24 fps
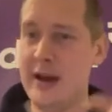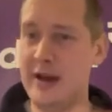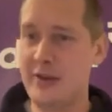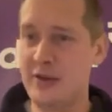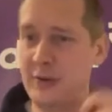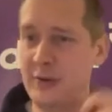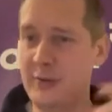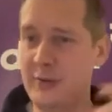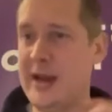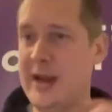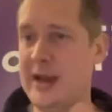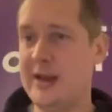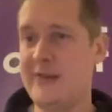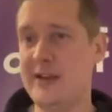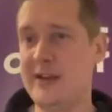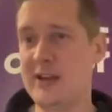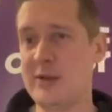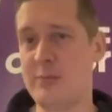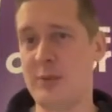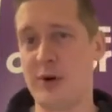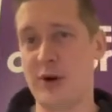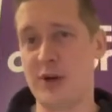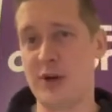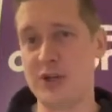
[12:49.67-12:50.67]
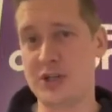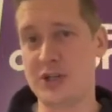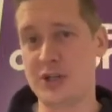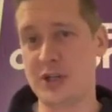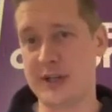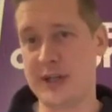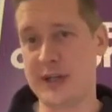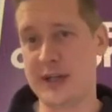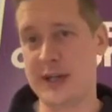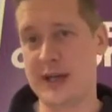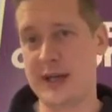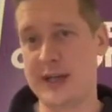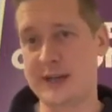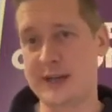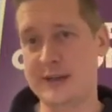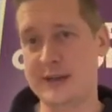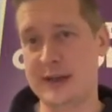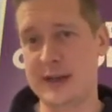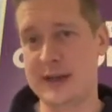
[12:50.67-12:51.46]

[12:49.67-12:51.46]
and the relevant parts that